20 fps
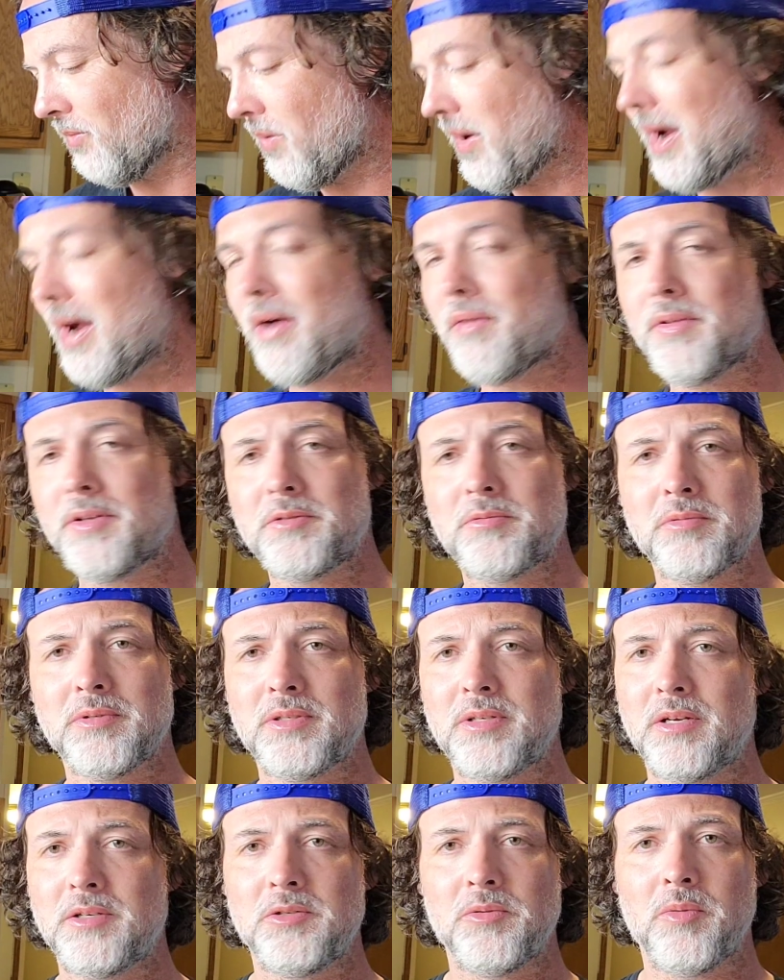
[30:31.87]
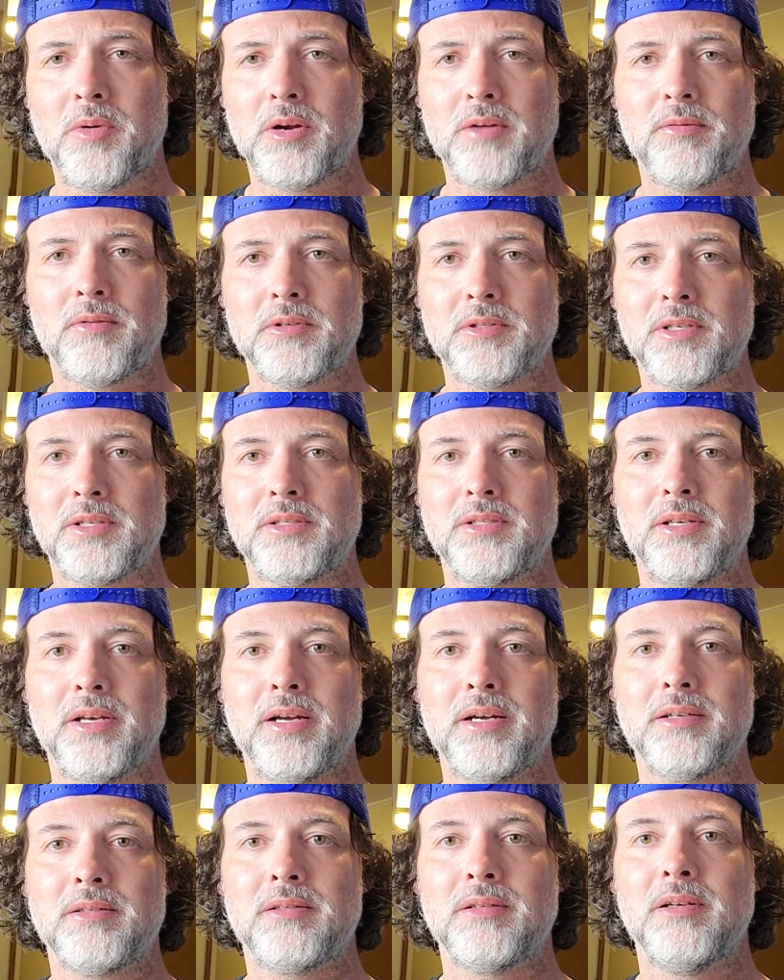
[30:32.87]
And wow, this was such a wonderful
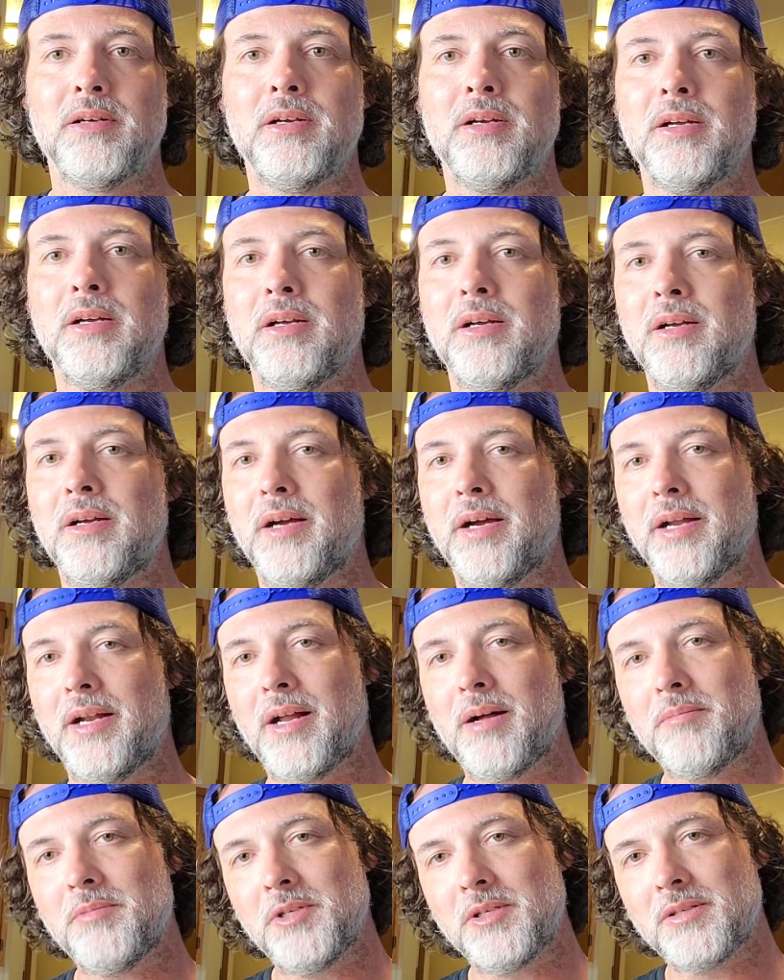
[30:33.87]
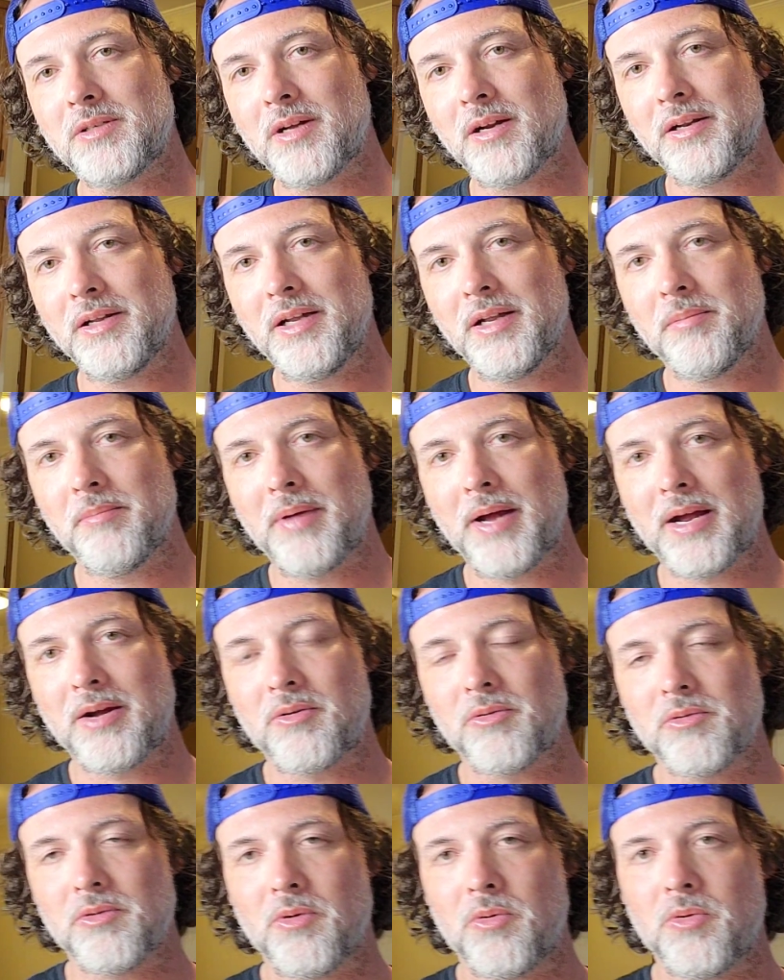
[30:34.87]
success. And I'm just kind of getting
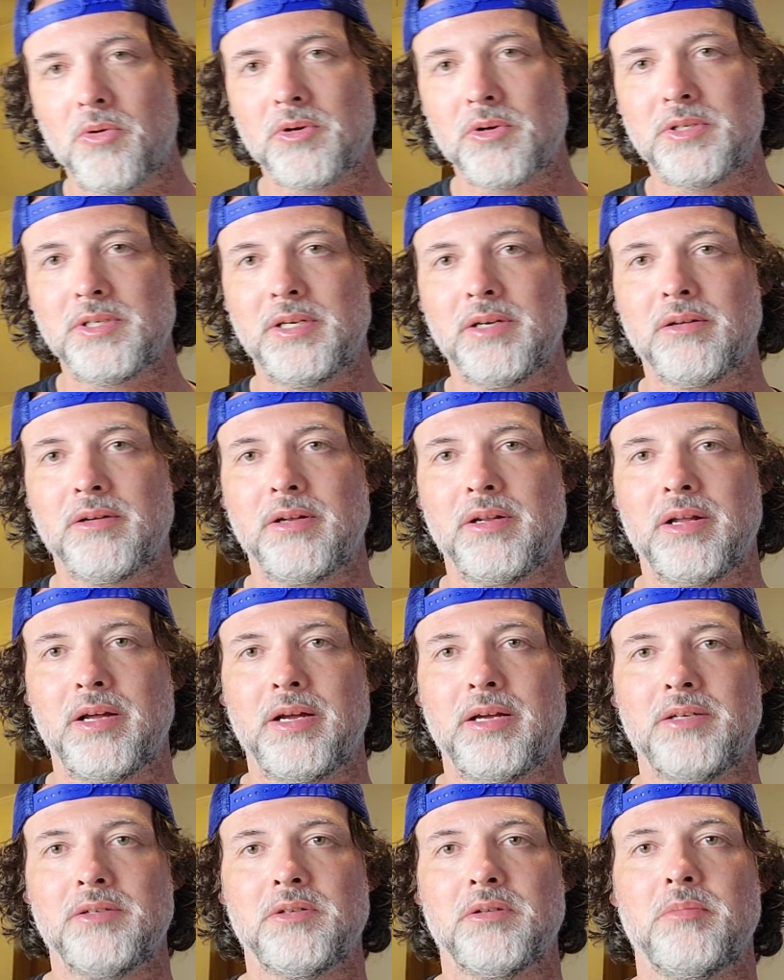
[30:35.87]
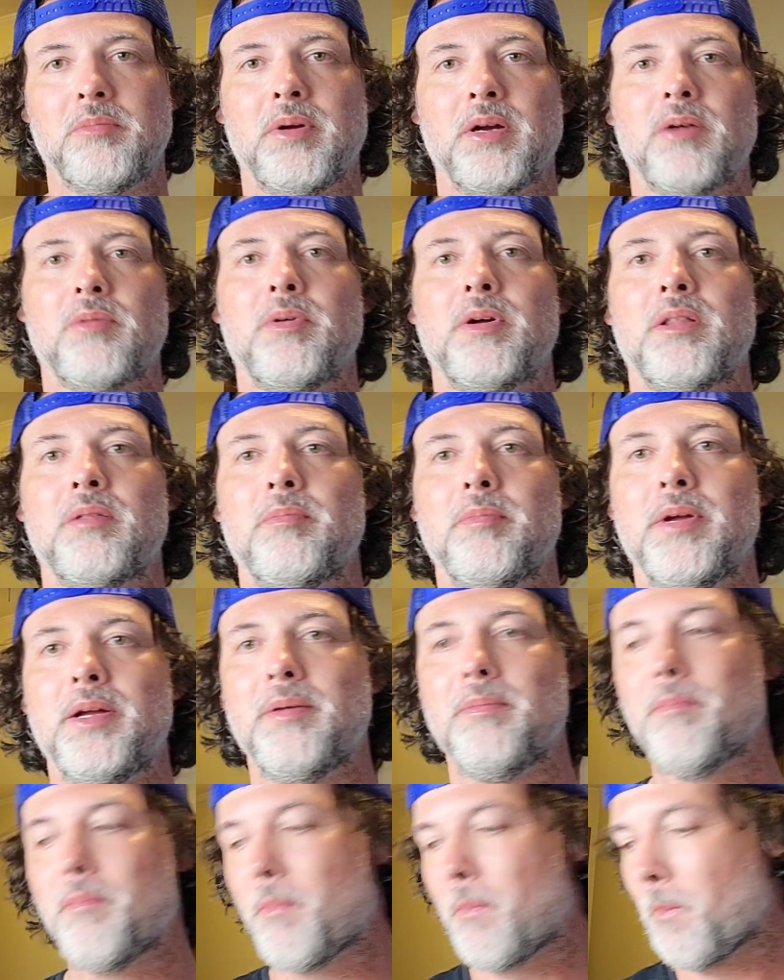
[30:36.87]
back on the horse here today, so bear with
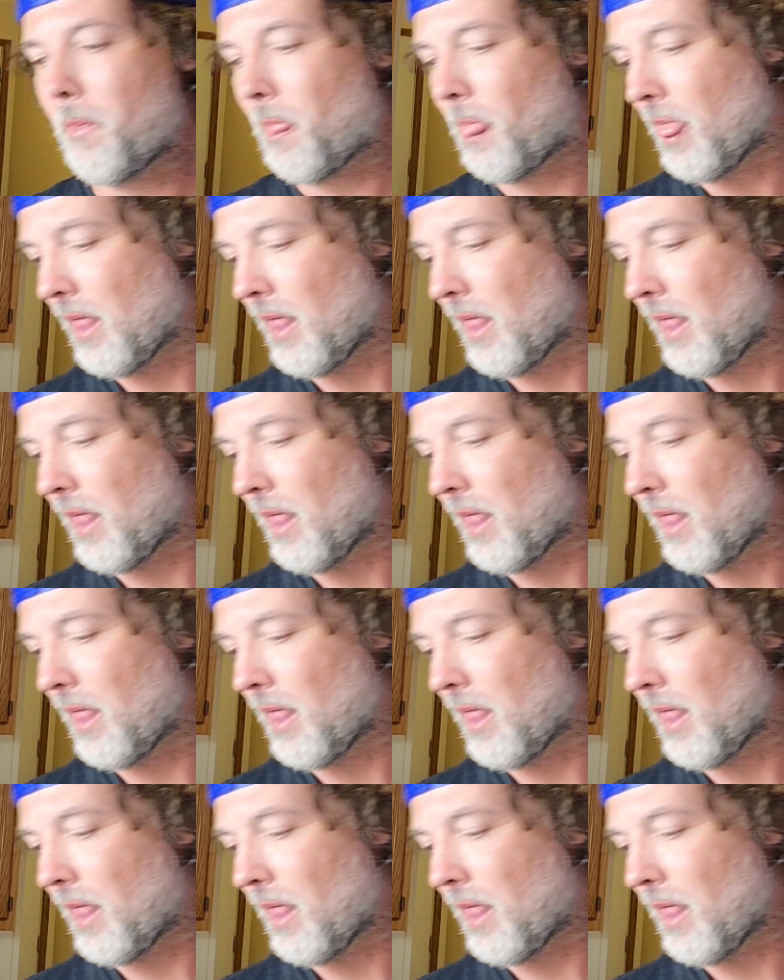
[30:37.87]
me.